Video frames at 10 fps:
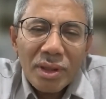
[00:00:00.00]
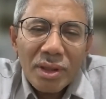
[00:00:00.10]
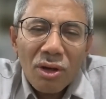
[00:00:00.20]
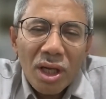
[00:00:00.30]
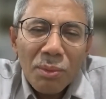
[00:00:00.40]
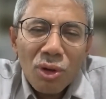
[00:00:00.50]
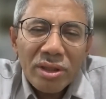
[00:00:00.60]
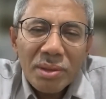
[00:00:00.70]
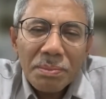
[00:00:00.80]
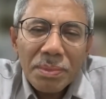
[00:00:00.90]

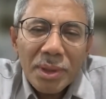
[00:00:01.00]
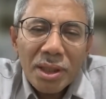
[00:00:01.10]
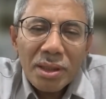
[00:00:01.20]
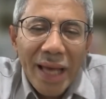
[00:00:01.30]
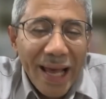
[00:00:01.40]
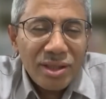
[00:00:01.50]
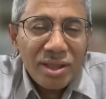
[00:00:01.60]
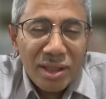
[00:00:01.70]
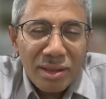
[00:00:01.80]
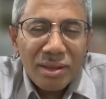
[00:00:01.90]
collaborative
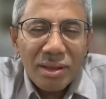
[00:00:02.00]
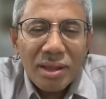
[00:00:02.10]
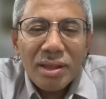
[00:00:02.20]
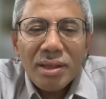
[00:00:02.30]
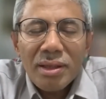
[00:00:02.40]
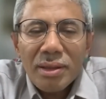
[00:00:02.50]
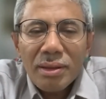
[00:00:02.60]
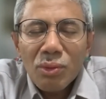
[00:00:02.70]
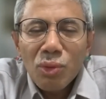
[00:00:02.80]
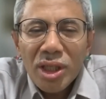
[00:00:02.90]
action
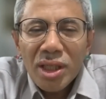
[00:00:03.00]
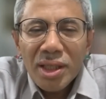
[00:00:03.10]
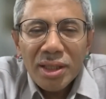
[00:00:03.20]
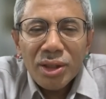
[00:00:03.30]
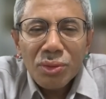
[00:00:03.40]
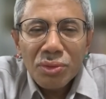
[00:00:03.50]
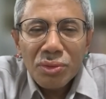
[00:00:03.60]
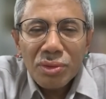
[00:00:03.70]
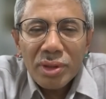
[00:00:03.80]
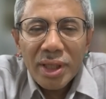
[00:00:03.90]
we need
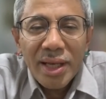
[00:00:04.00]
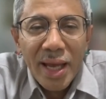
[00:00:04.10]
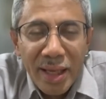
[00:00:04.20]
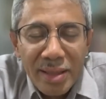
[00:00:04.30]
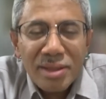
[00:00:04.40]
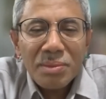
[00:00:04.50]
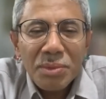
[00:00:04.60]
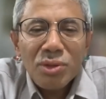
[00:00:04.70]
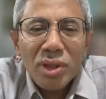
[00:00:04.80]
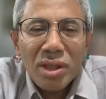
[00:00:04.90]
to enhance
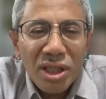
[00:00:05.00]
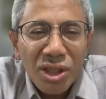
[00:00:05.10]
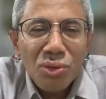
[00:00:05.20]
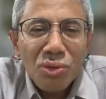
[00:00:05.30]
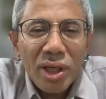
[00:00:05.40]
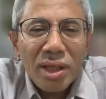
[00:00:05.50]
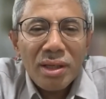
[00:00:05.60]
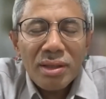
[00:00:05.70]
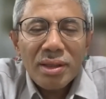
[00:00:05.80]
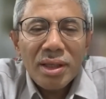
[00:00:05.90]
between EU
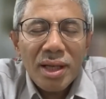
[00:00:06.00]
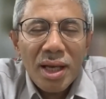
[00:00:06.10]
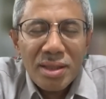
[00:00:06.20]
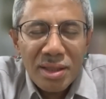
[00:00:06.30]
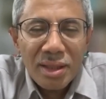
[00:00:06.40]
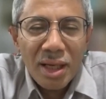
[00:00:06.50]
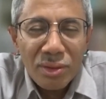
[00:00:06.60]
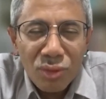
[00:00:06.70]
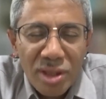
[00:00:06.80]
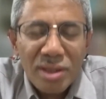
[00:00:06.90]
and ASEAN
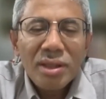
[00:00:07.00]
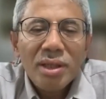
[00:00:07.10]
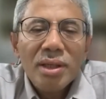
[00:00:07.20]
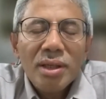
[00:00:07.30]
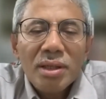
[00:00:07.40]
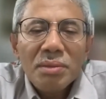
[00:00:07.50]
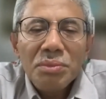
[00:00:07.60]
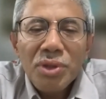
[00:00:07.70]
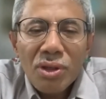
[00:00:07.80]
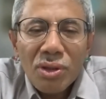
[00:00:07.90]
countries,
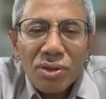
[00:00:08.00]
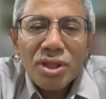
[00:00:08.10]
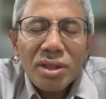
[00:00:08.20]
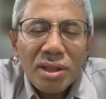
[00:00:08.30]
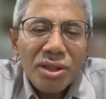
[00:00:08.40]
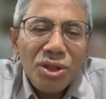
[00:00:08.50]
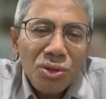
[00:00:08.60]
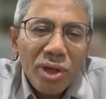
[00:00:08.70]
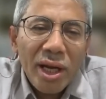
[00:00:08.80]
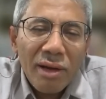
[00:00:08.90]
because
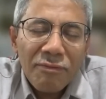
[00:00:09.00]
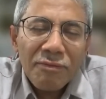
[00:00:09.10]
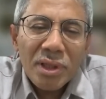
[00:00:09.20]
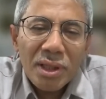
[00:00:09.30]
you have